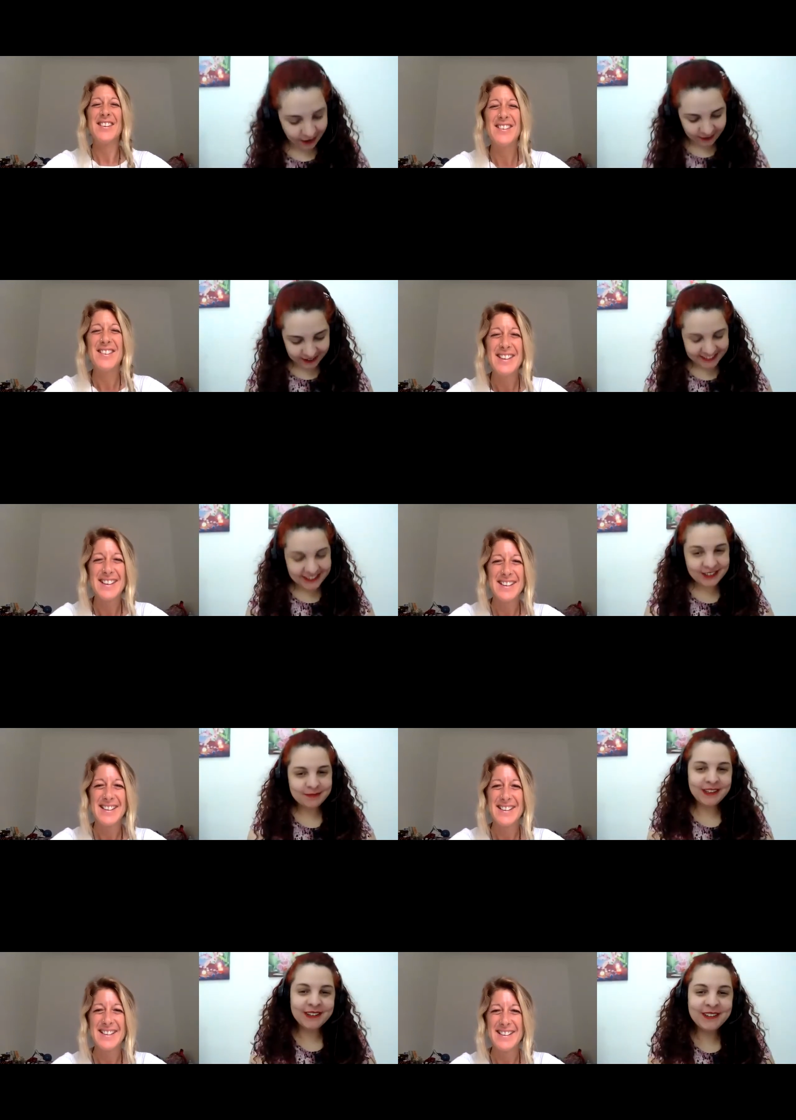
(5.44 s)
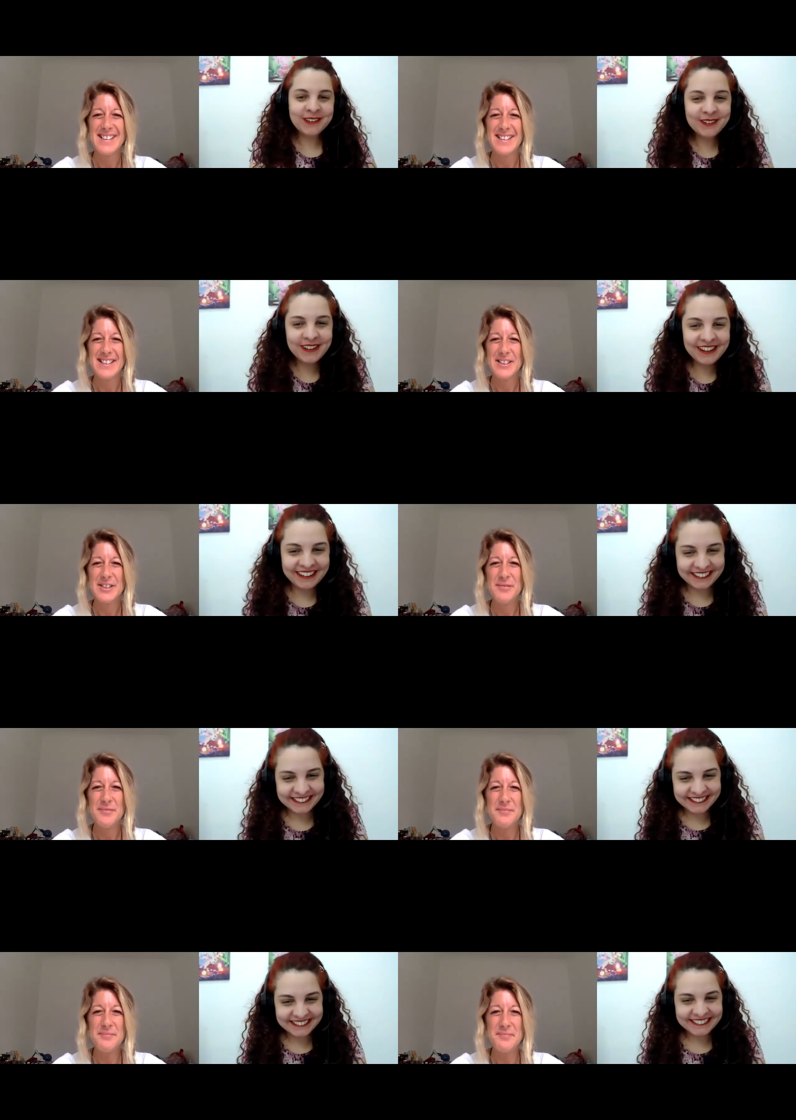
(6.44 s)
Speaker 1: Oh, nice to meet you too, Ella.
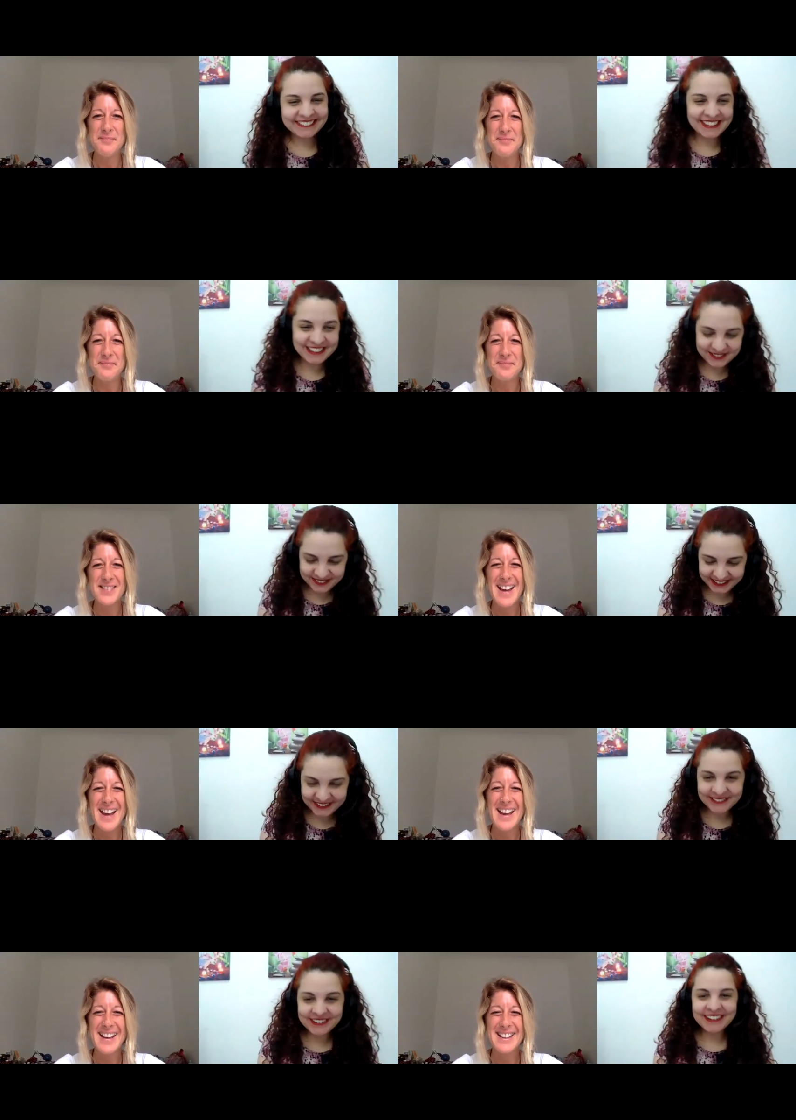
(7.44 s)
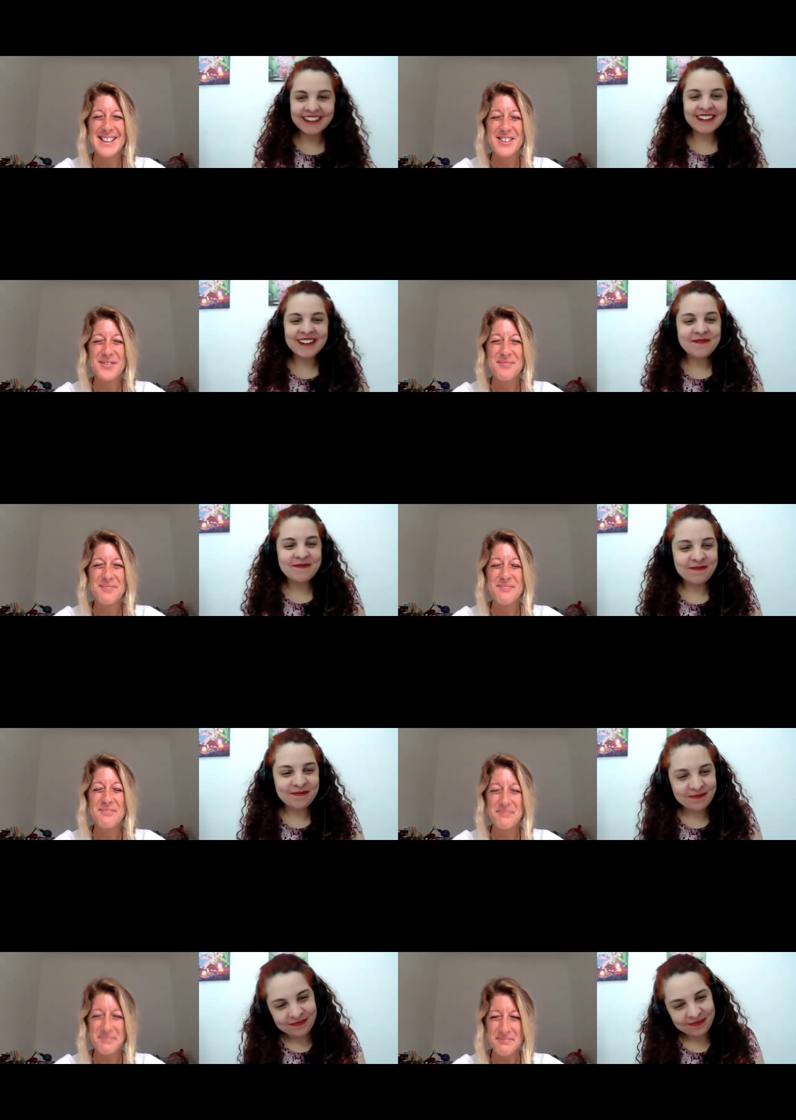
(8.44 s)
Nice to meet you.
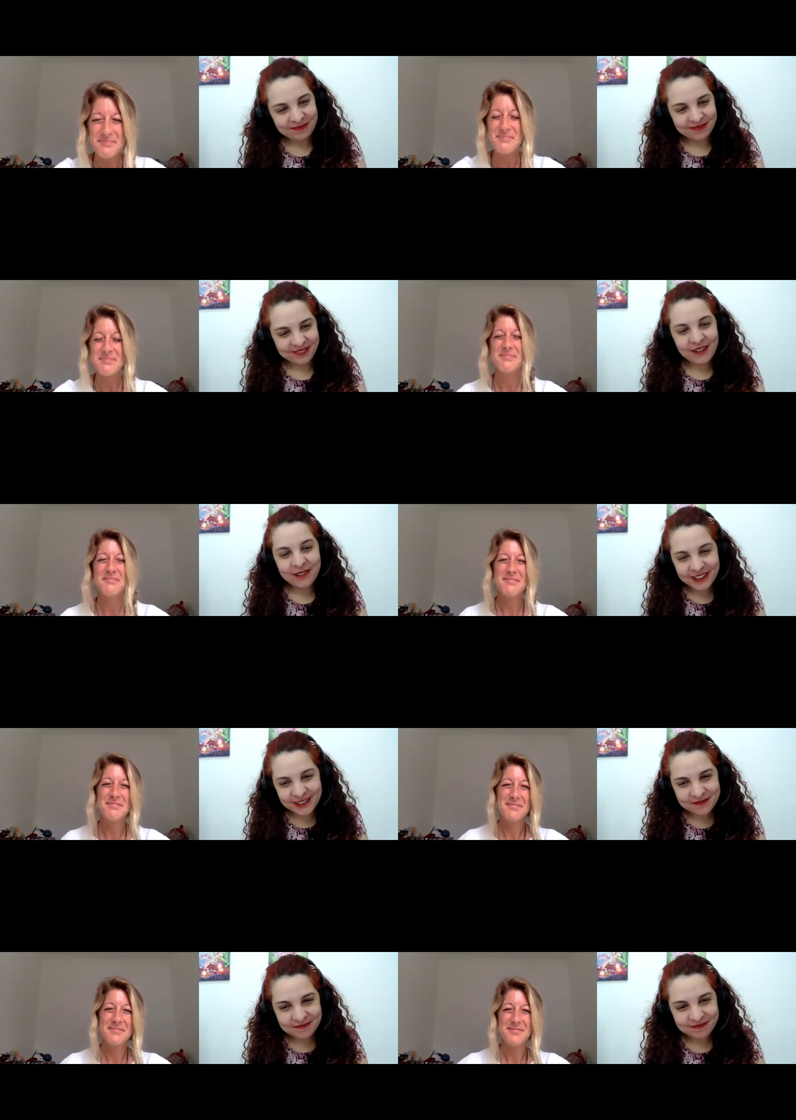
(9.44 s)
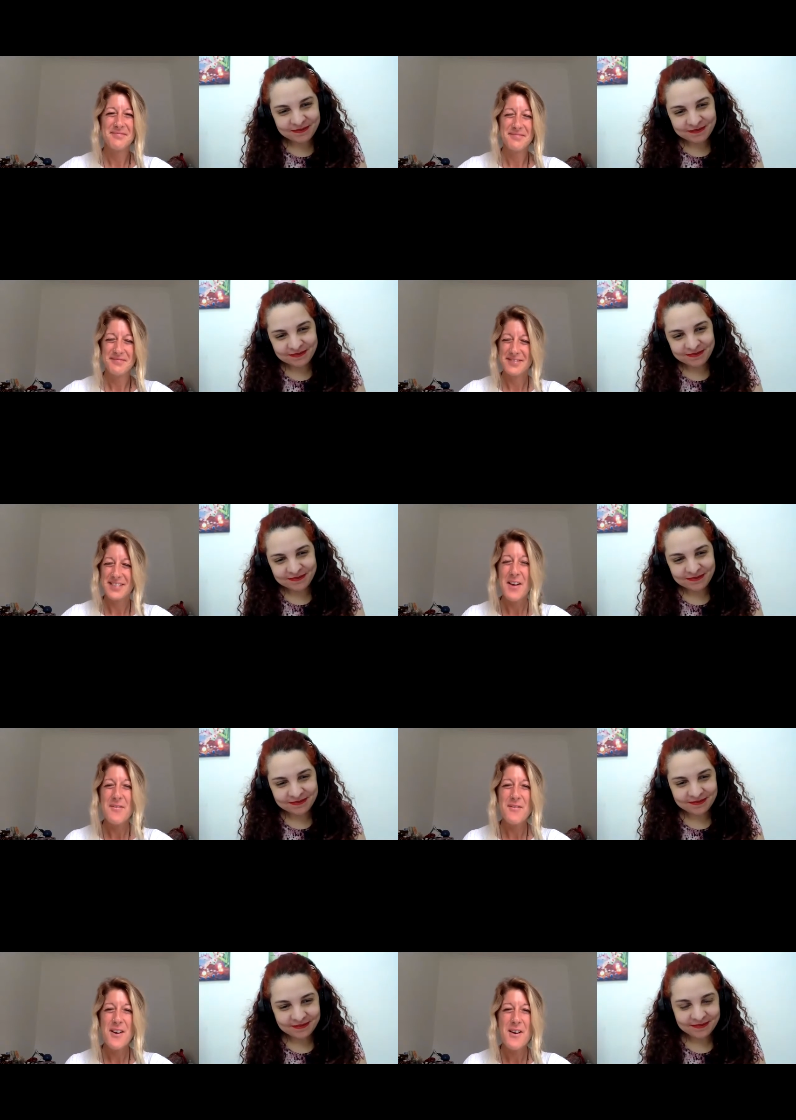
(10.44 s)
How are
Speaker 2: you?
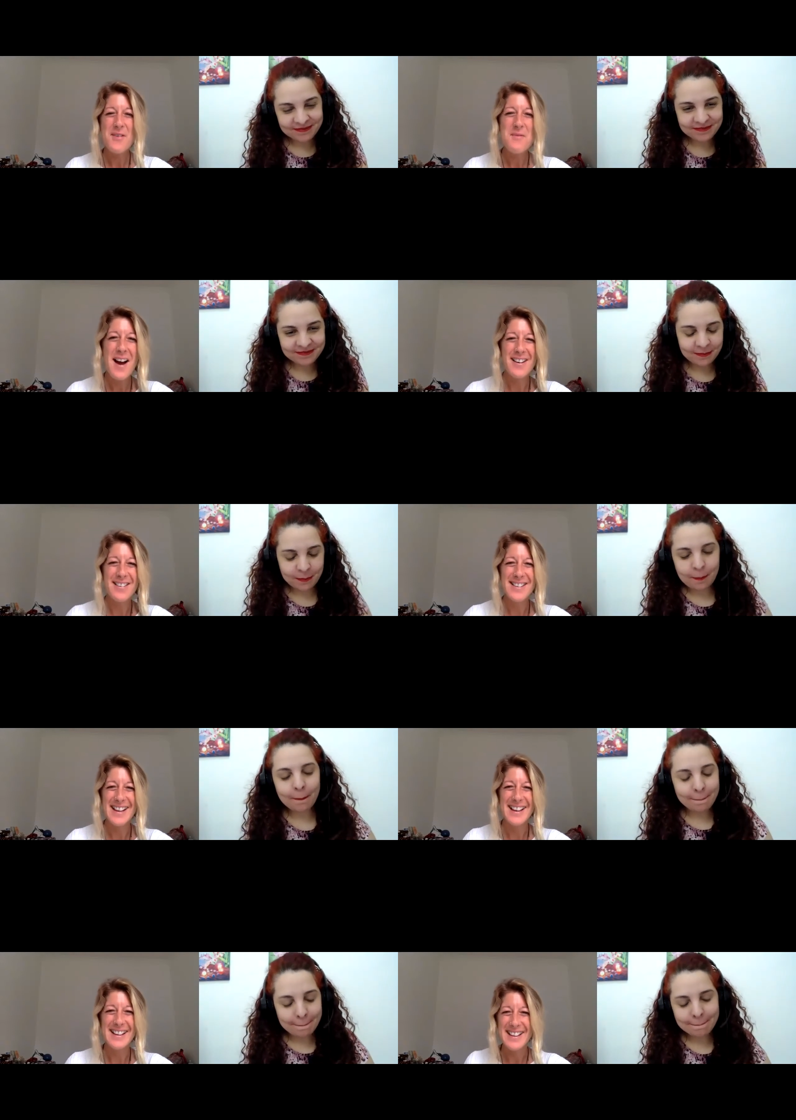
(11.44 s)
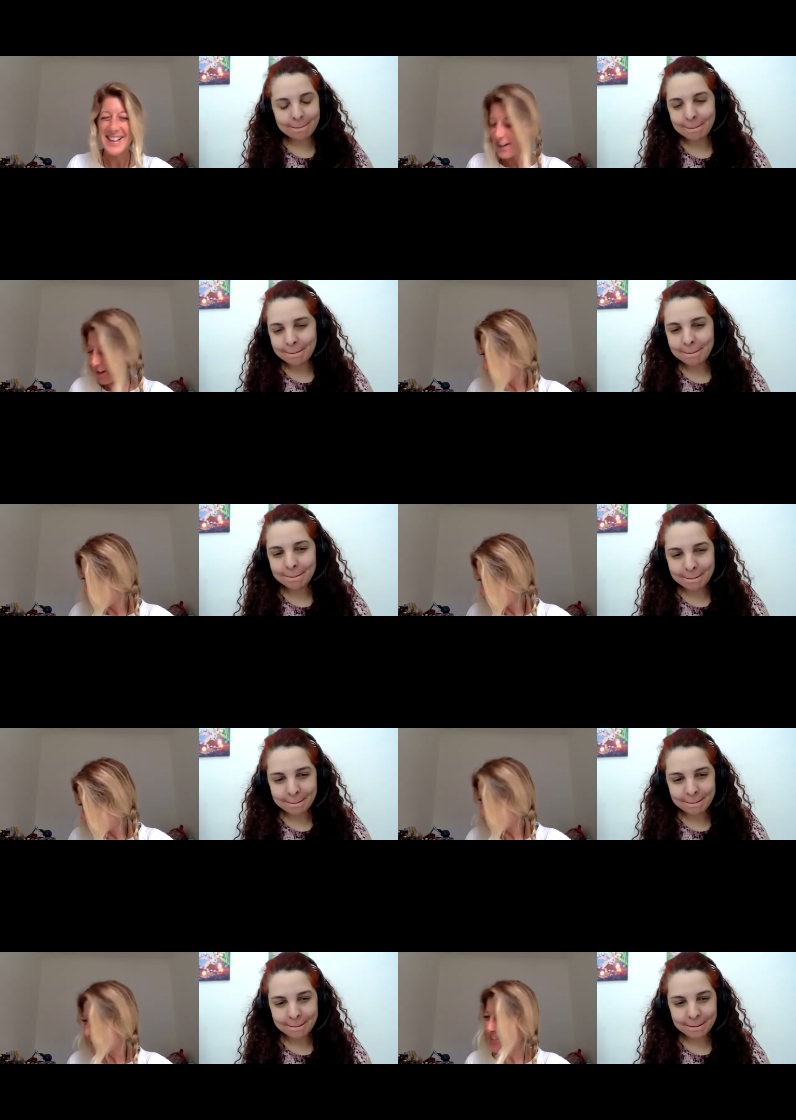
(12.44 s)
I'm very well, thank you. I'm
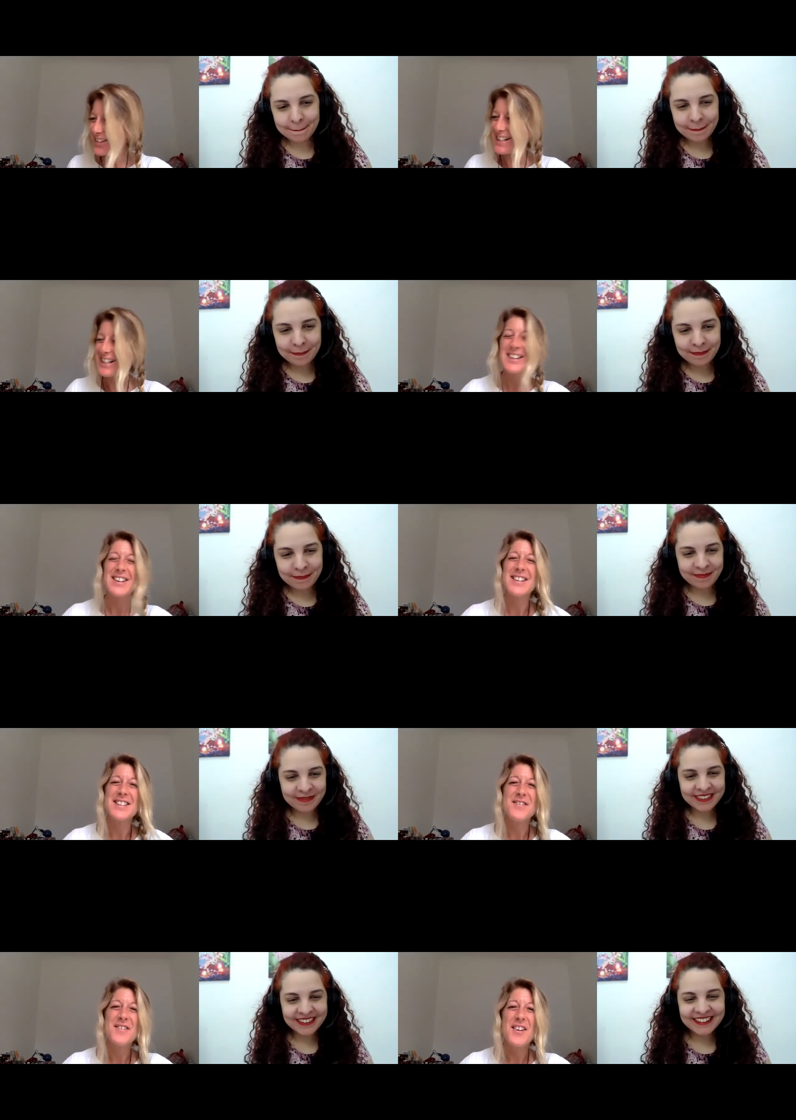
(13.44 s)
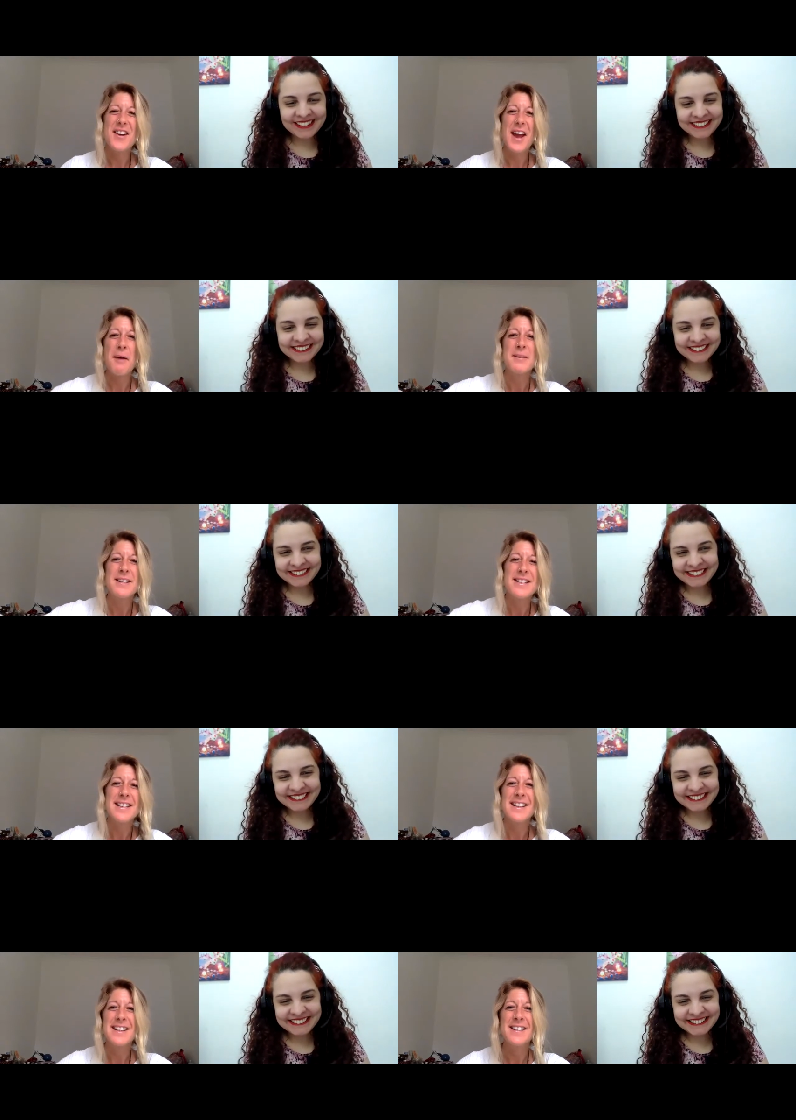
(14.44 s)
really, really good. I'm very happy
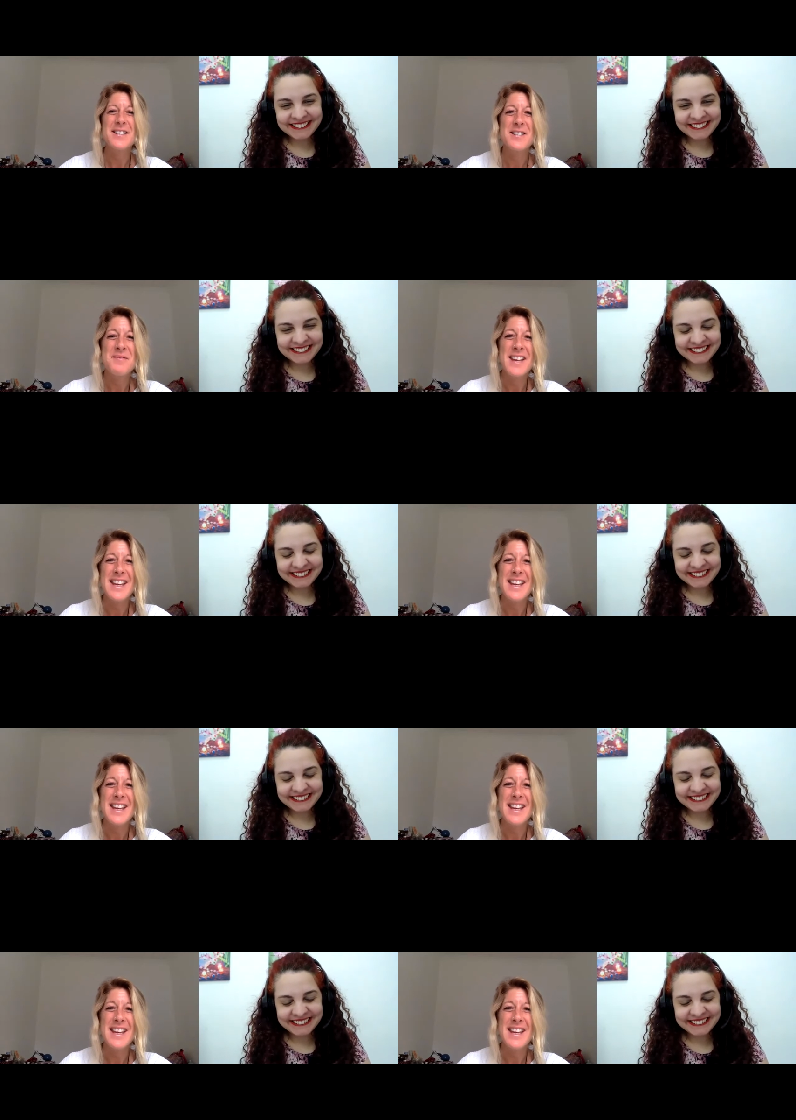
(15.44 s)
to, to meet